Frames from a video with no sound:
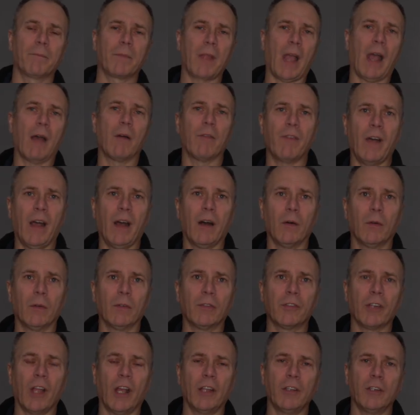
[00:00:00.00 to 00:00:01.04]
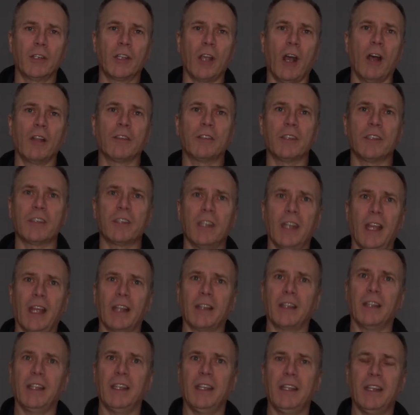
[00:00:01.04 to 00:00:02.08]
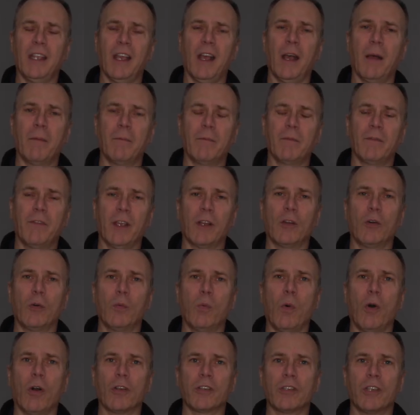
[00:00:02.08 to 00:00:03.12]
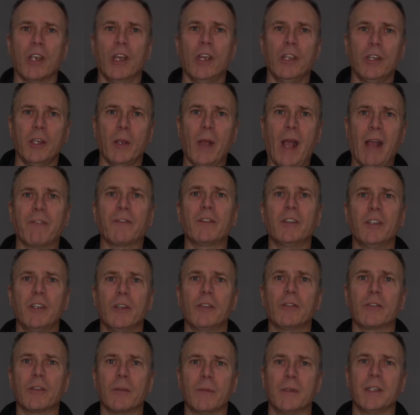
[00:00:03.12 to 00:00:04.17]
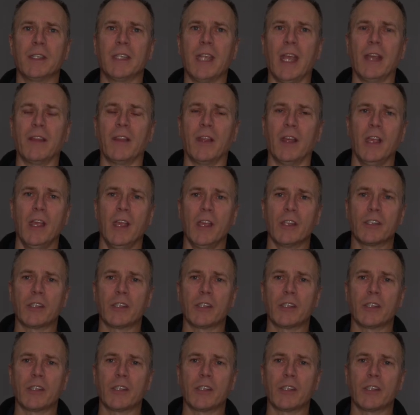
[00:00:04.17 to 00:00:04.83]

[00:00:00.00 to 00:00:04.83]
our valves, and you can't disconnect the vehicle wash. You have to use them together.